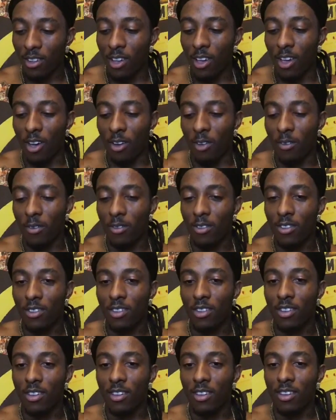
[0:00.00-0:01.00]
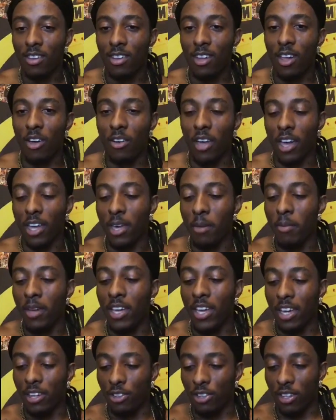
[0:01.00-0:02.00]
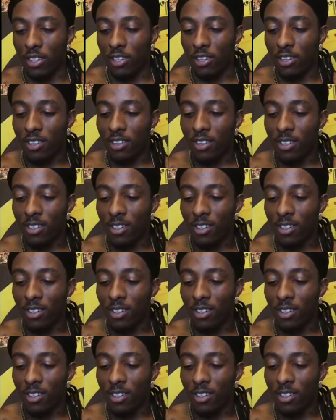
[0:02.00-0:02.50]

Oh. Okay, give me kisses.